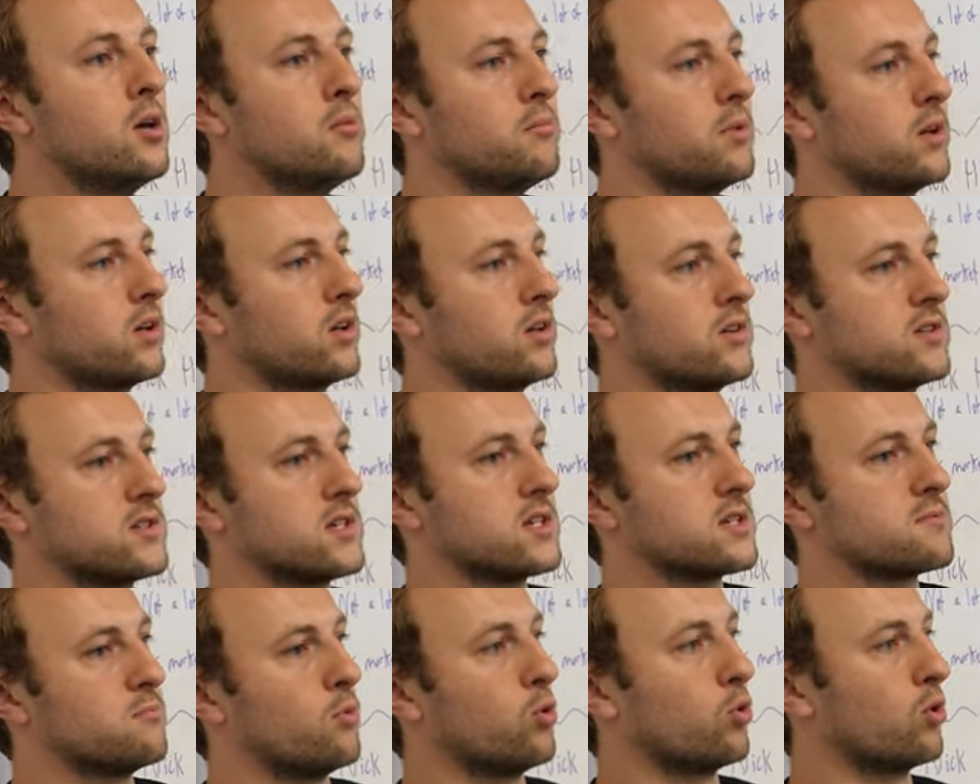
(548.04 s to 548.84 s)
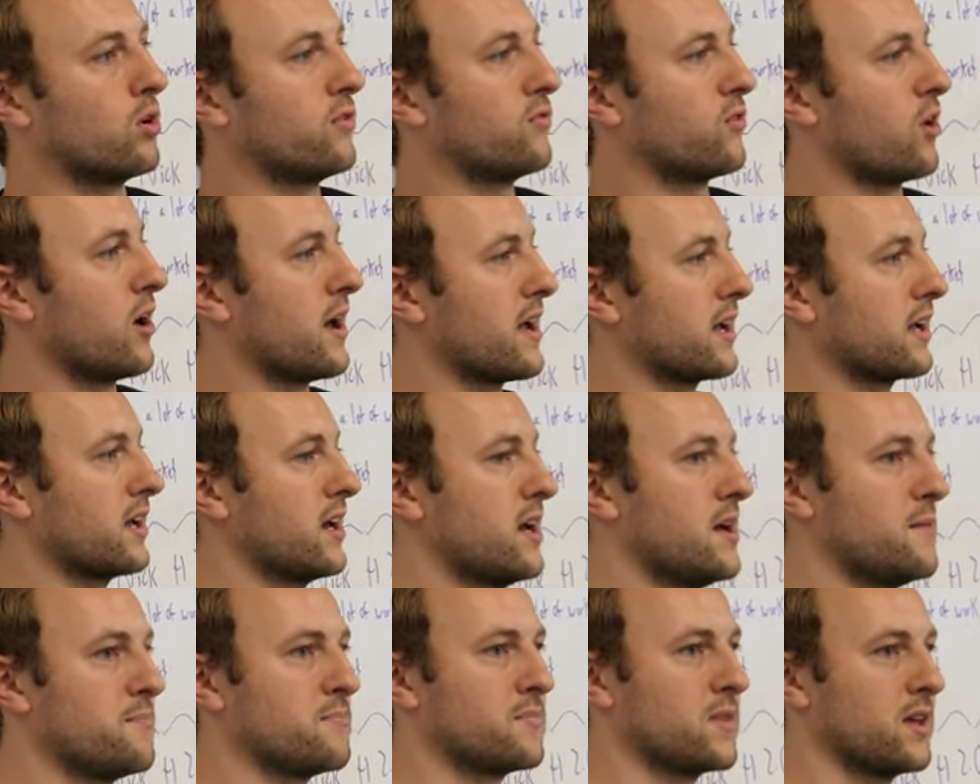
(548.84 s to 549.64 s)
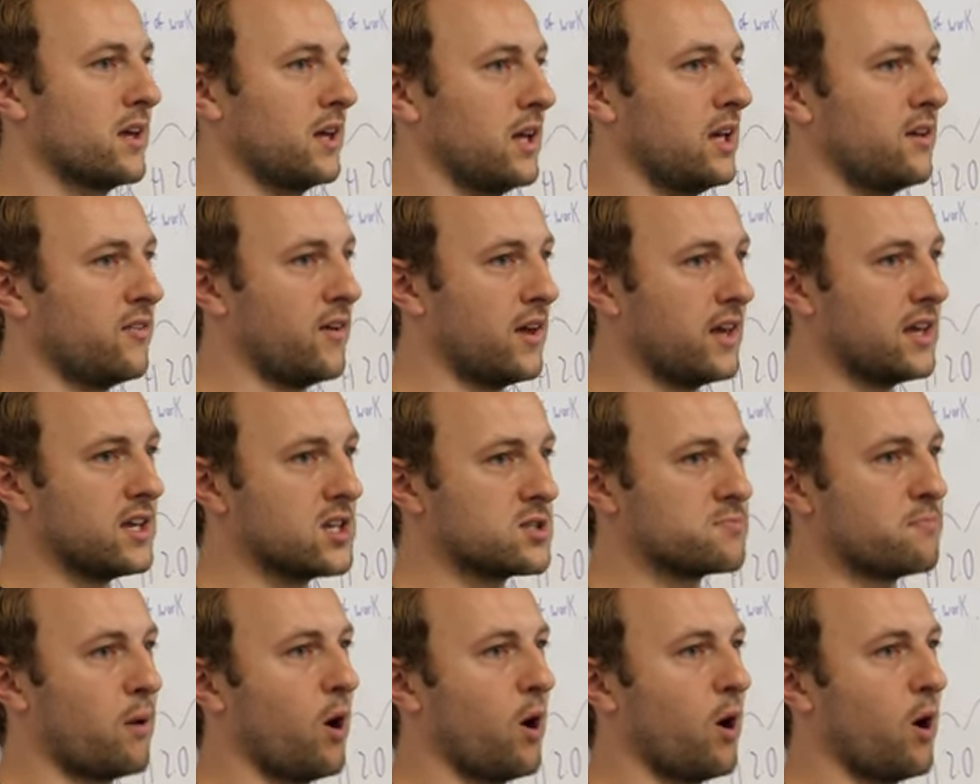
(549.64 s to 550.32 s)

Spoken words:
because it's more of like, if here's